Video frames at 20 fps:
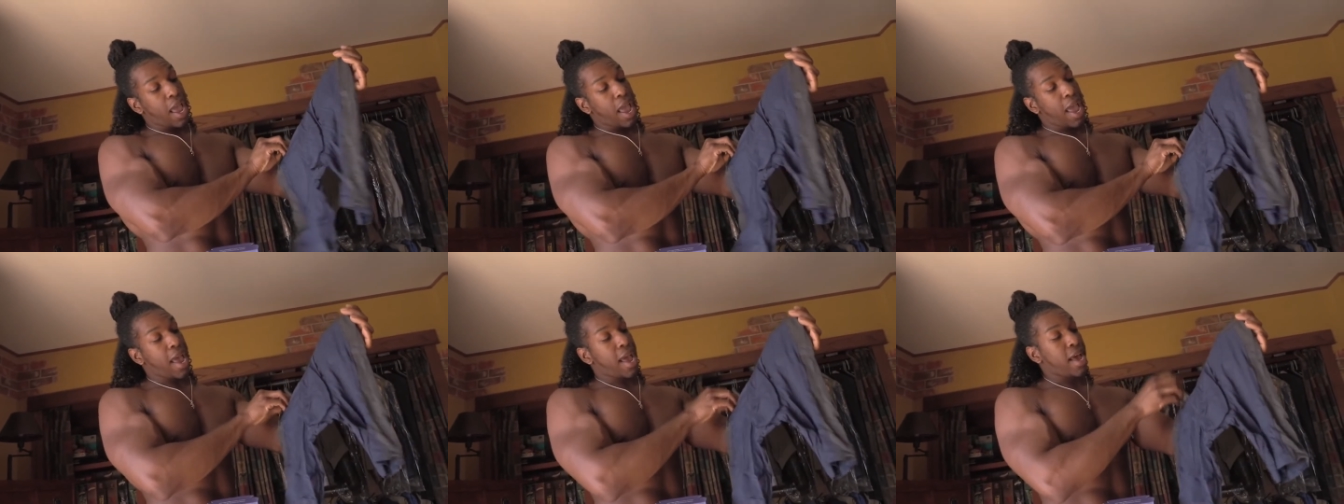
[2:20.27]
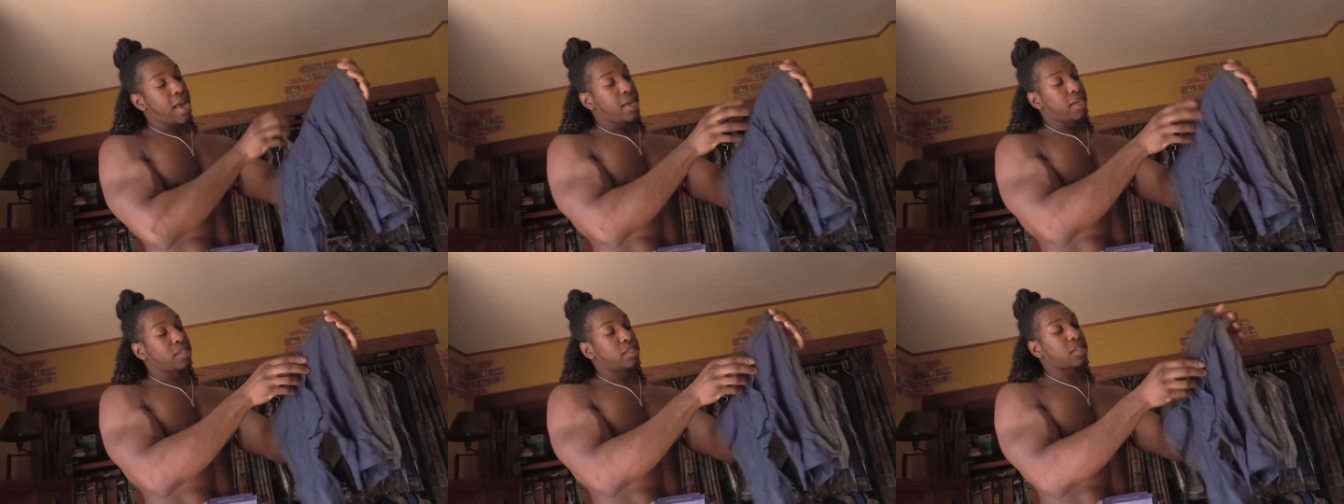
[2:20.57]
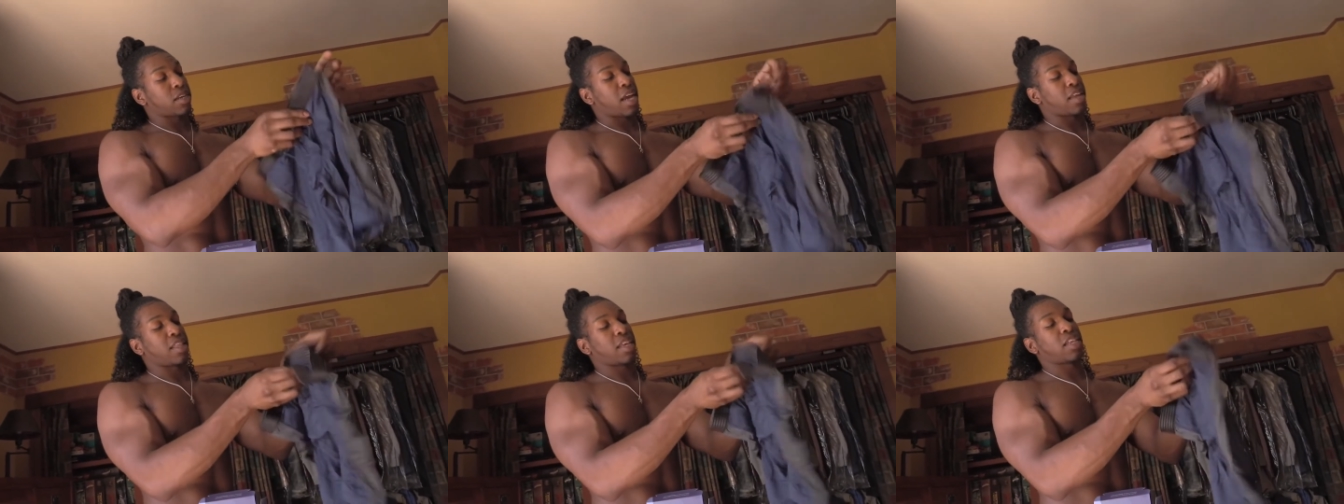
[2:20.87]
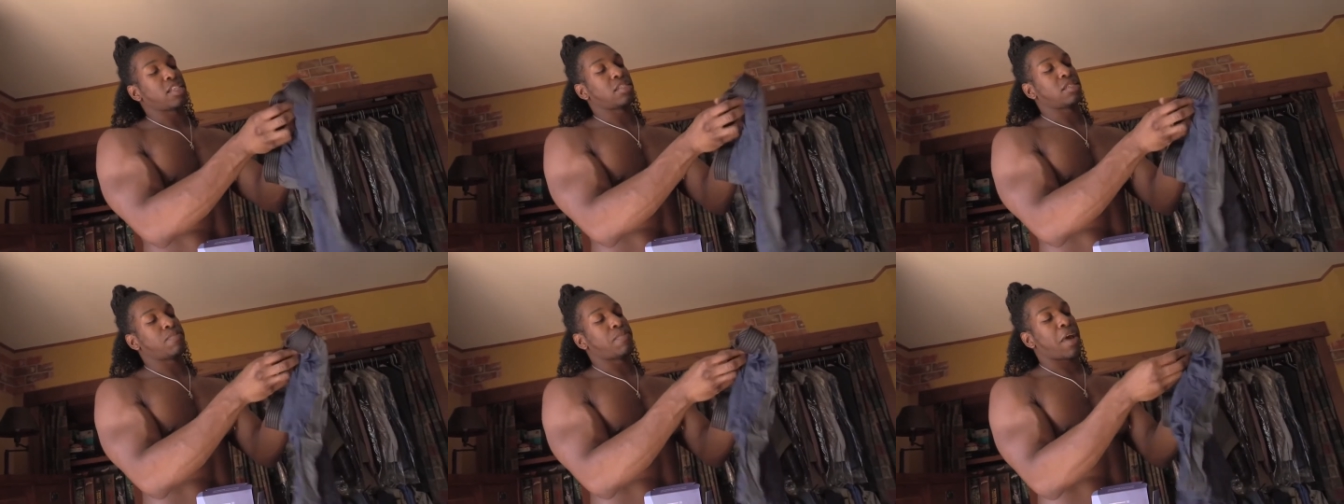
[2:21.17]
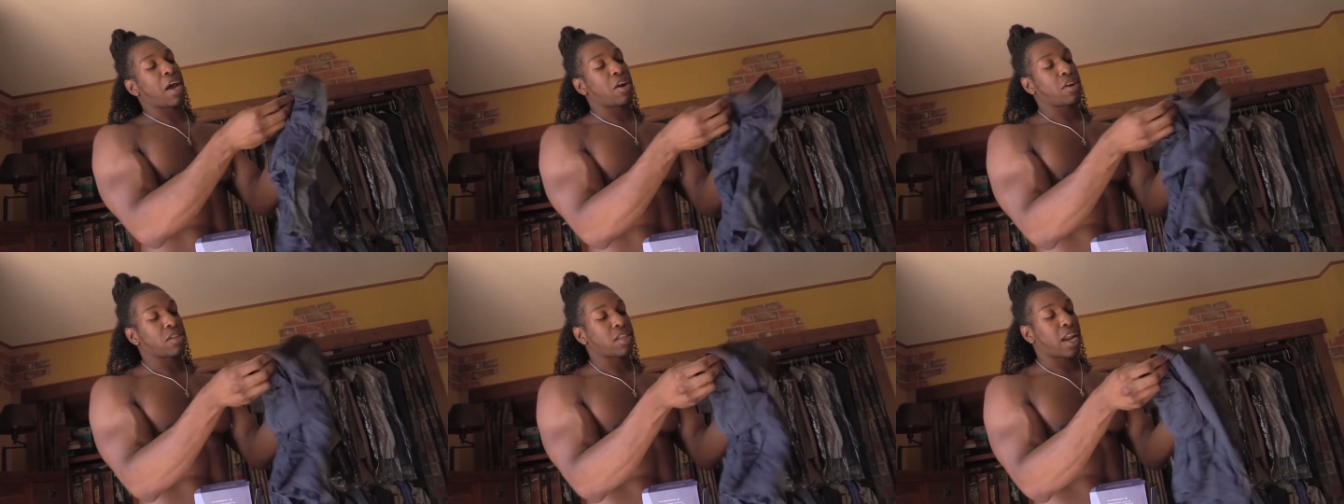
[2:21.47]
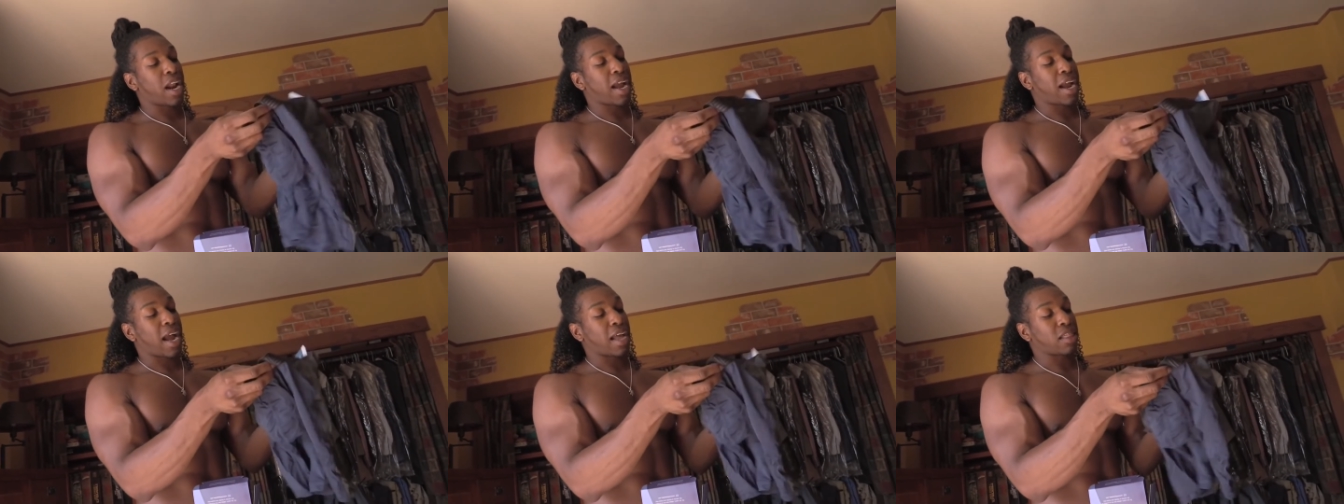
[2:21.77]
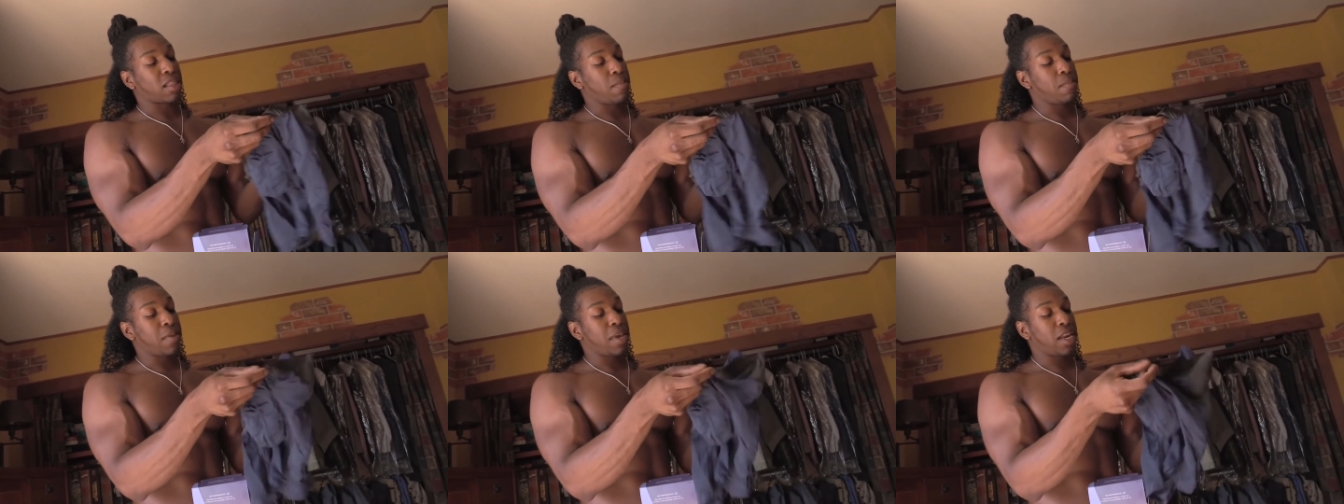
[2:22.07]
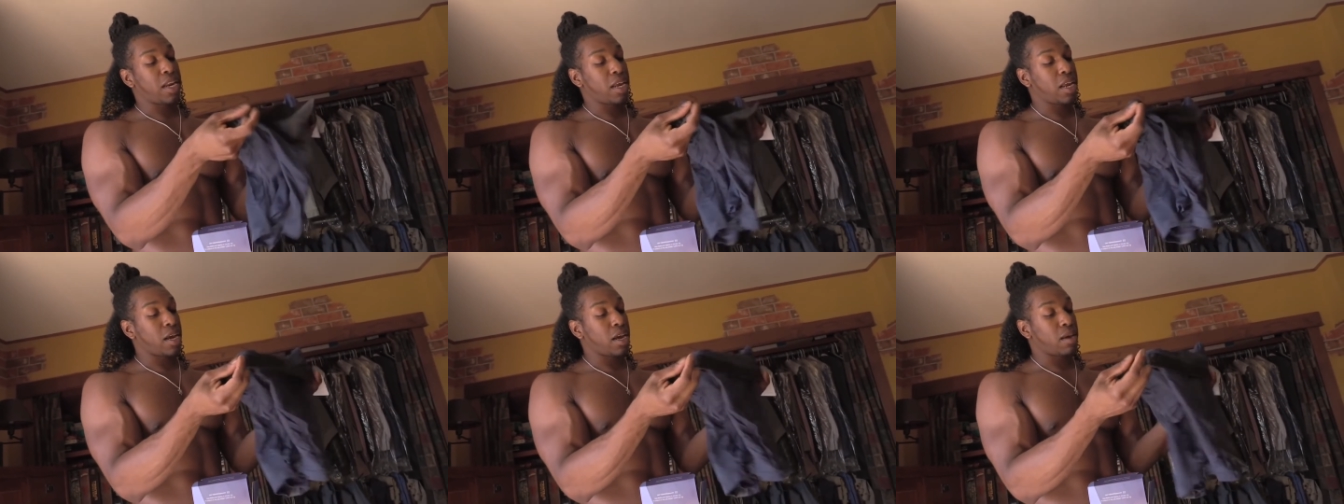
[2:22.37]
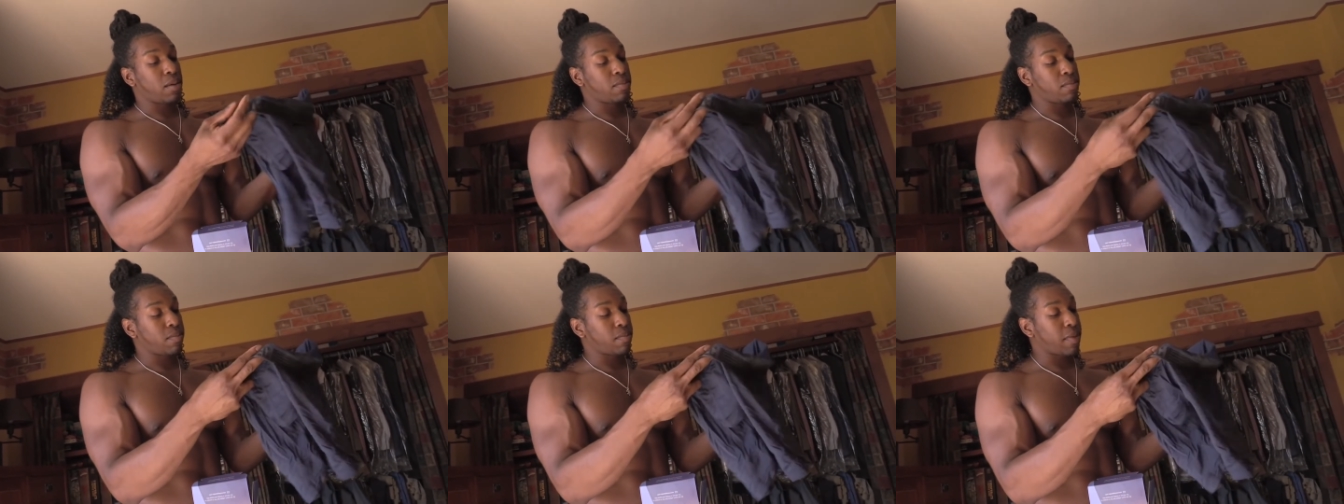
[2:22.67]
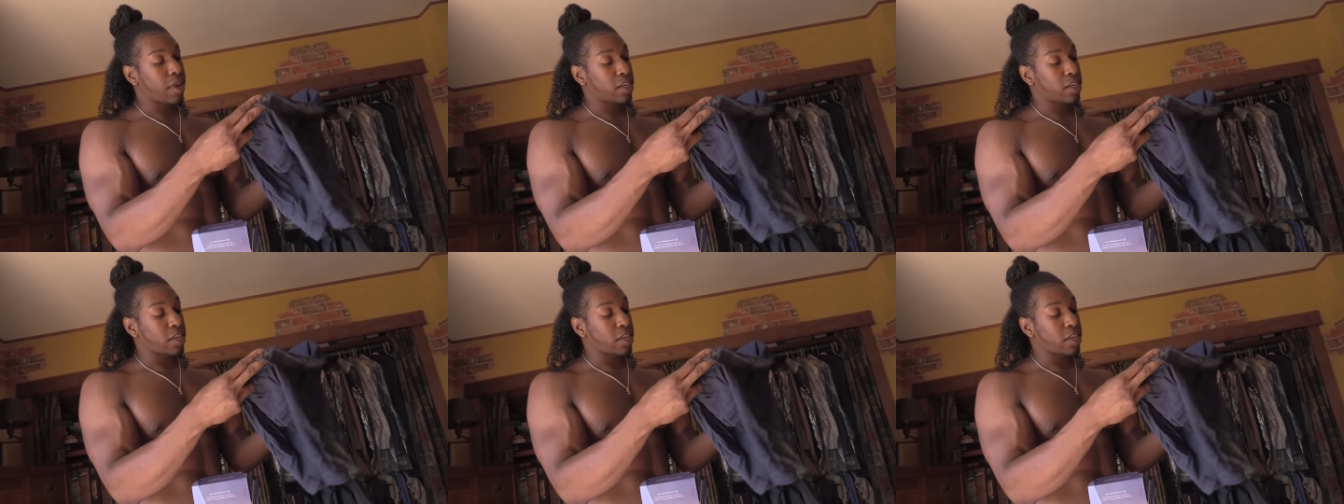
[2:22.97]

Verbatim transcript: And I think it's better that I got the medium,